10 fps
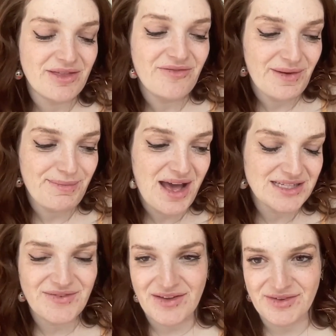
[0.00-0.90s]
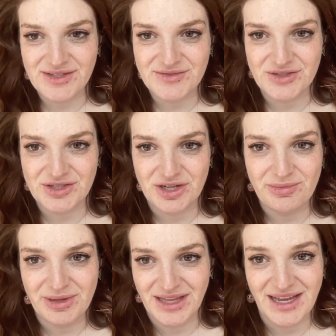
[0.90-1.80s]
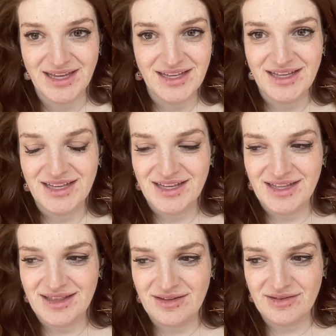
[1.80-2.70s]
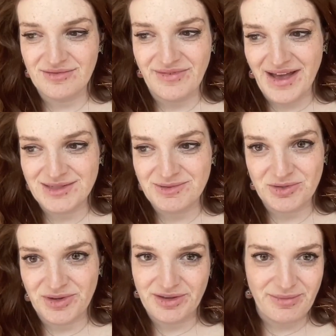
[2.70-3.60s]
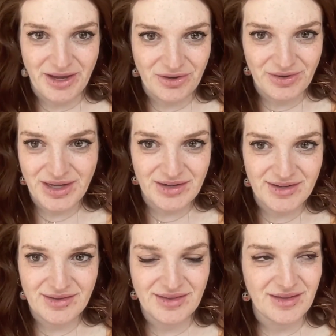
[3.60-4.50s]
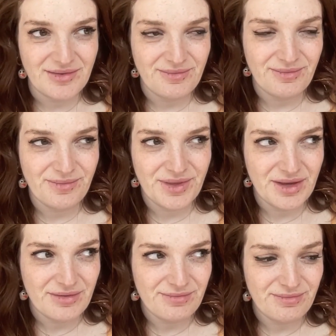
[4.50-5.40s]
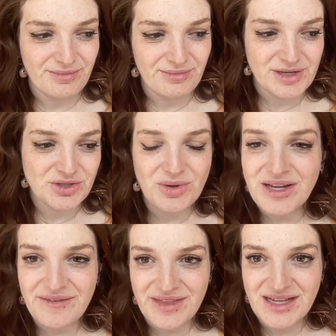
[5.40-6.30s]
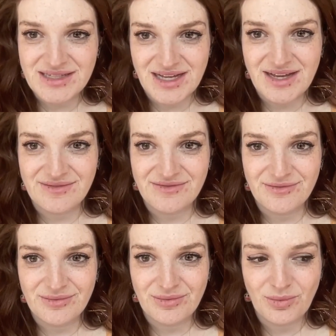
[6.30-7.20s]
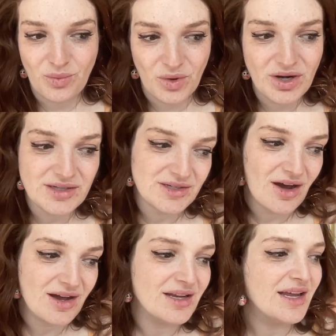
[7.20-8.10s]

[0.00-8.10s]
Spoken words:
past 5 years for sure, but like the vast majority of my career, the majority of things that I've worked on,